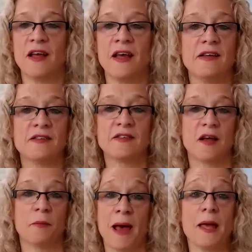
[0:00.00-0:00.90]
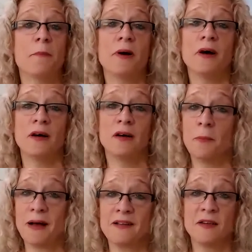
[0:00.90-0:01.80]
Is paper
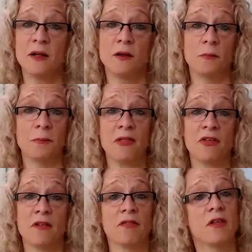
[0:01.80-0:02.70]
a better method